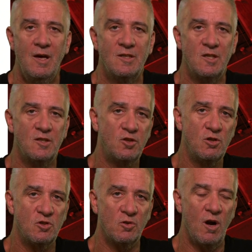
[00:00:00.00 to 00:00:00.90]
So the
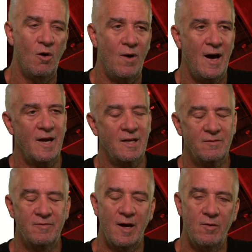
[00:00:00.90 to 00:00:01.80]
students would go away, and
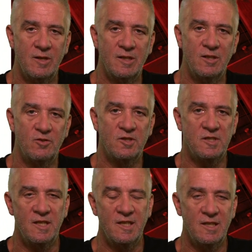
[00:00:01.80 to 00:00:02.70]
if they were
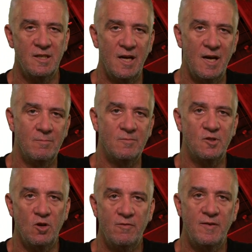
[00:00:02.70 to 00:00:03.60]
interested in
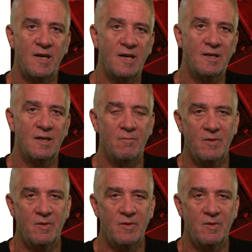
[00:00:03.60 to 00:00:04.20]
surfing,